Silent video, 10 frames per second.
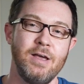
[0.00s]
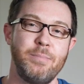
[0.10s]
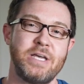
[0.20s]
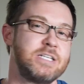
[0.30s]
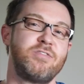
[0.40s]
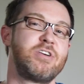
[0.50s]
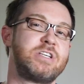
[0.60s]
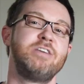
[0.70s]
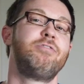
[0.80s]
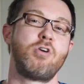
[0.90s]
because of their
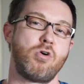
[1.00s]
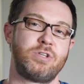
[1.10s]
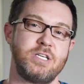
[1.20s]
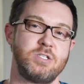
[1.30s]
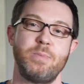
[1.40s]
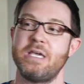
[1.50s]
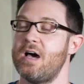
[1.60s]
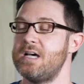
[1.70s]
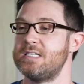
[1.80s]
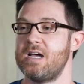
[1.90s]
difficulties,
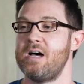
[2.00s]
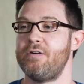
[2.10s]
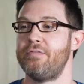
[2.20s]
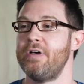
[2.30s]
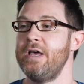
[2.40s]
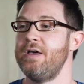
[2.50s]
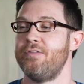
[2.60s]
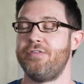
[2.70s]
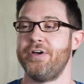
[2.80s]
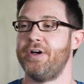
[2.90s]
because of
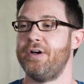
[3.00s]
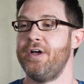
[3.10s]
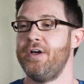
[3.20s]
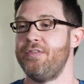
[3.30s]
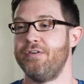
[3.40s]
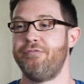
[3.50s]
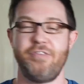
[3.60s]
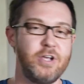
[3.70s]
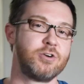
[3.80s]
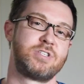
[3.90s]
the
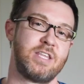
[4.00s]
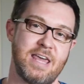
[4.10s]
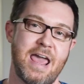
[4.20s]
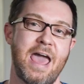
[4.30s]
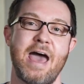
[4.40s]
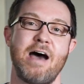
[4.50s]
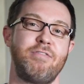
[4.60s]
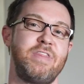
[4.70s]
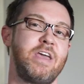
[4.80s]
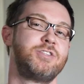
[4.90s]
fears that they have
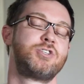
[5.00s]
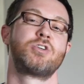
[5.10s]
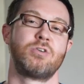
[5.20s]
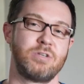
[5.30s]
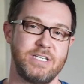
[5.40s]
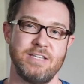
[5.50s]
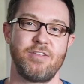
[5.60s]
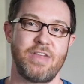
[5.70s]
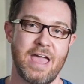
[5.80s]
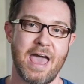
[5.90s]
and the uncertainty
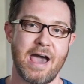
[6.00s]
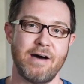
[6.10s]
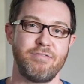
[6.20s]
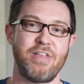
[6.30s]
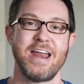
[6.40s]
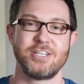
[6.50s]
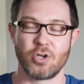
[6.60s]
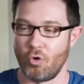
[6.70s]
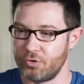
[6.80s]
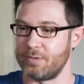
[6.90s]
that they have. That is
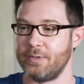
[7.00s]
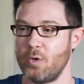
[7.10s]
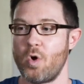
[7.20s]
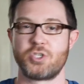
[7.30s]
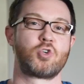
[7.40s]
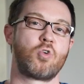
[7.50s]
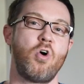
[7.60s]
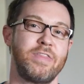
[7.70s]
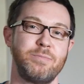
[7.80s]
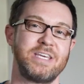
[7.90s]
ultimately what's
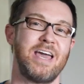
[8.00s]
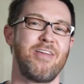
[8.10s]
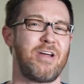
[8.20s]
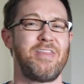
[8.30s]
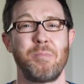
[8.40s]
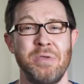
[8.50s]
drawing them together, and they're